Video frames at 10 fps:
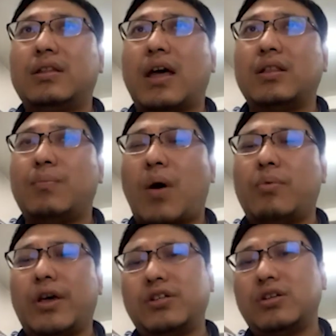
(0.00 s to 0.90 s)
the
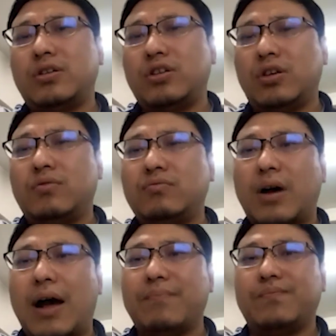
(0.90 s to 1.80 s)
population in Wuhan,
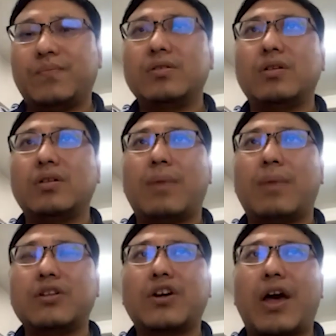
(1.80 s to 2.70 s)
so much
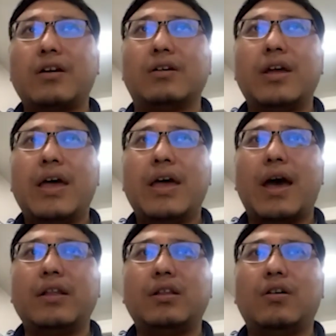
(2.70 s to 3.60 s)
higher.
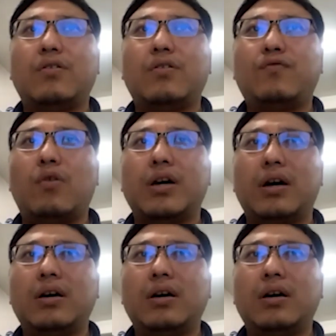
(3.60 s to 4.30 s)
And for the